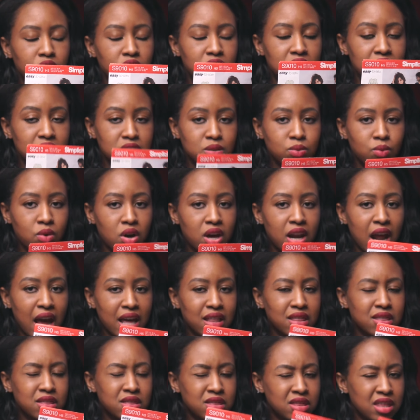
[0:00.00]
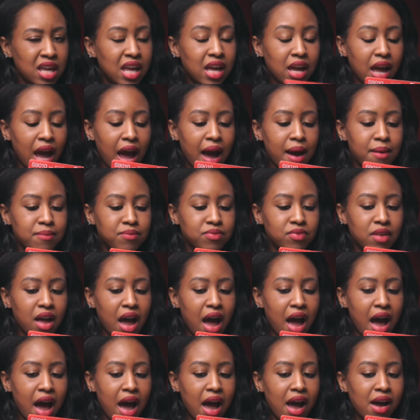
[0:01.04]
This one, I think
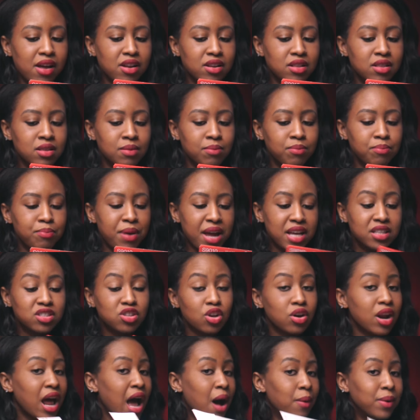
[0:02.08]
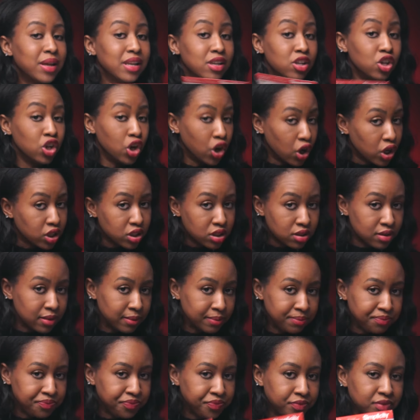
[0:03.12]
based on how it
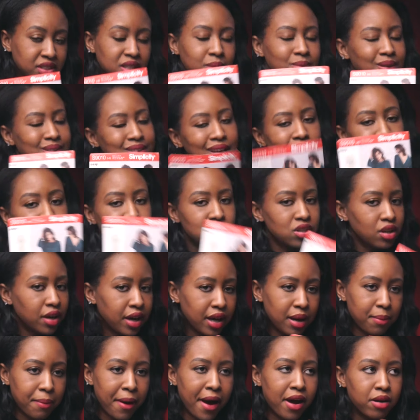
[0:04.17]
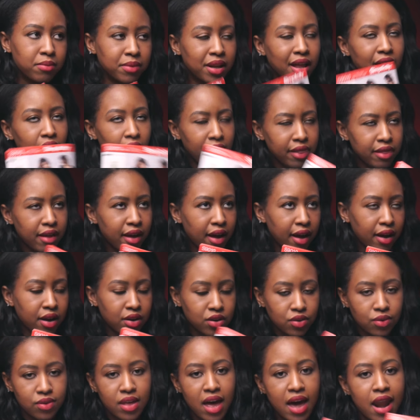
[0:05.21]
looks, sometimes I'll just look at a pattern and be like, I think I
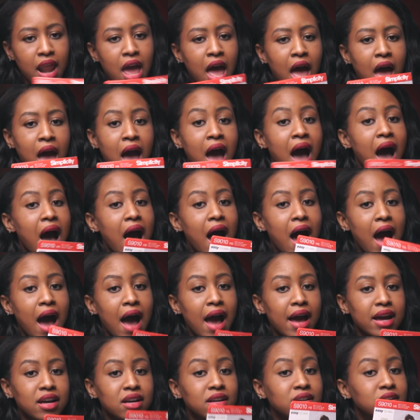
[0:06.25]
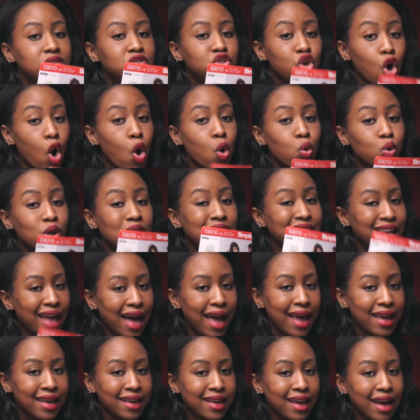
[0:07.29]
can do that. I don't
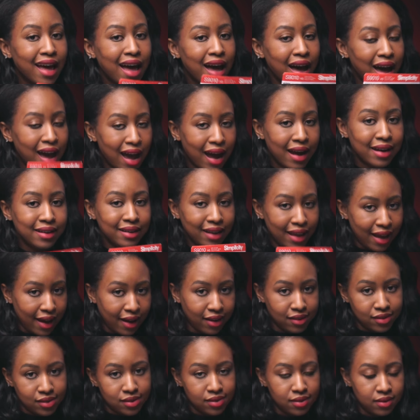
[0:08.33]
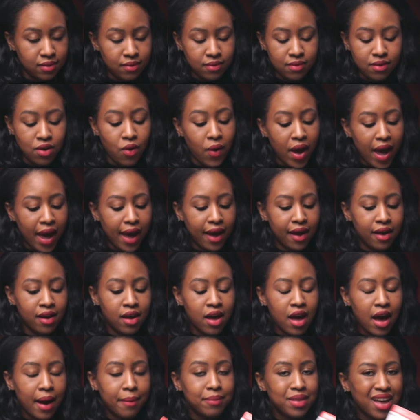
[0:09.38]
like high necks, okay?
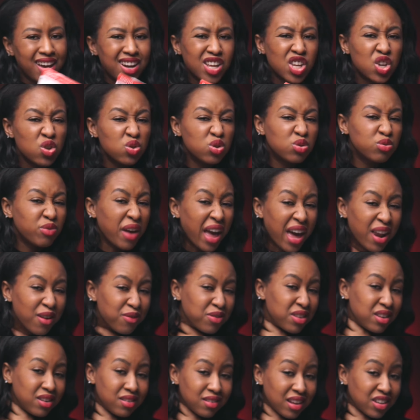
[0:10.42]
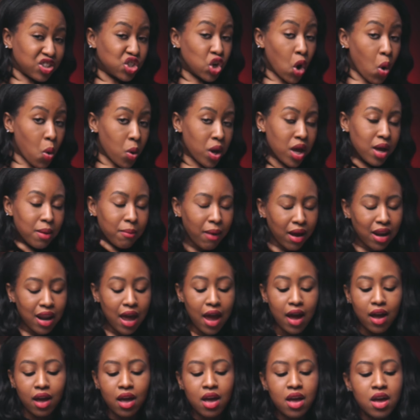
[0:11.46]
I'm not a huge fan of the choking my
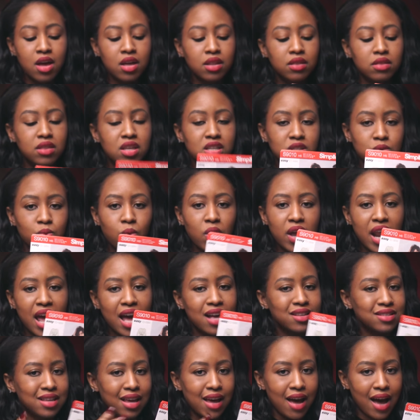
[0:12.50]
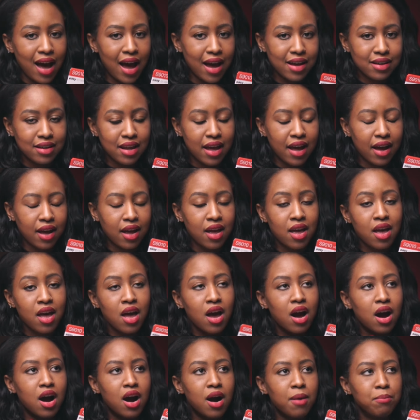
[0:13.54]
neck. This one has a high neck,
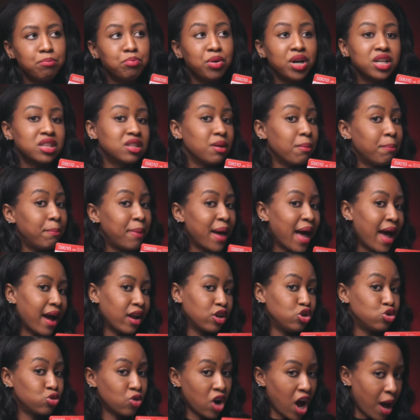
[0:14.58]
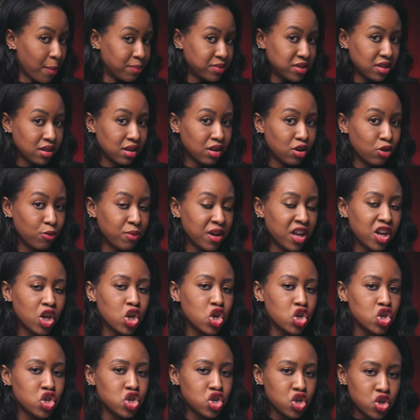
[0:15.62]
but the back drops a little bit.
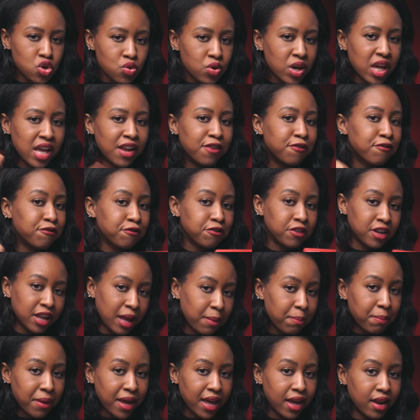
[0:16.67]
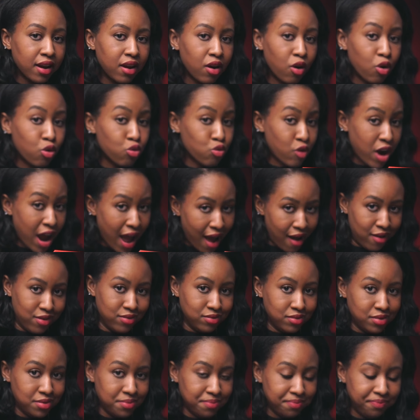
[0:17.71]
You can flip it
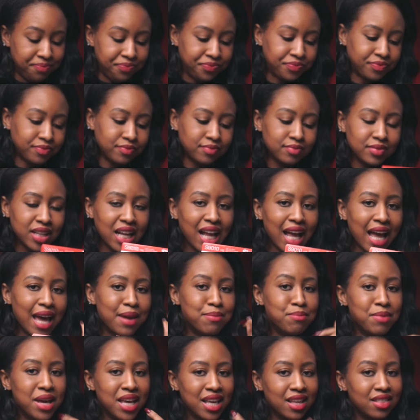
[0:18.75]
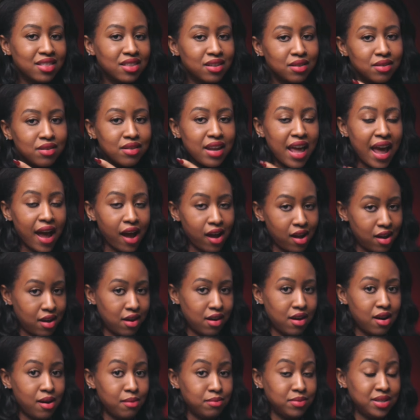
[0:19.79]
around and make the neck
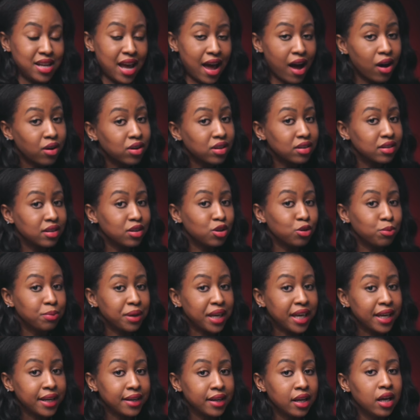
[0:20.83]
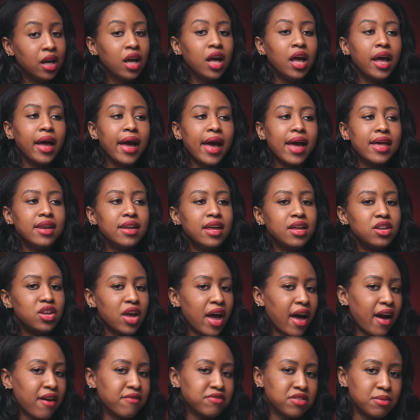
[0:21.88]
come down a little bit, and then
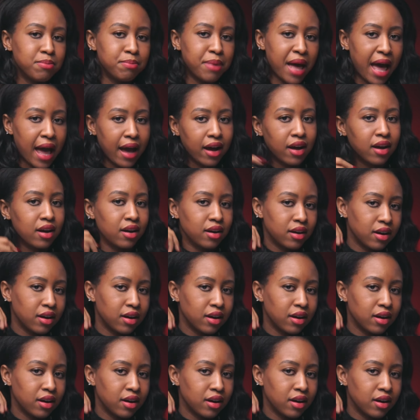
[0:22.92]
have the back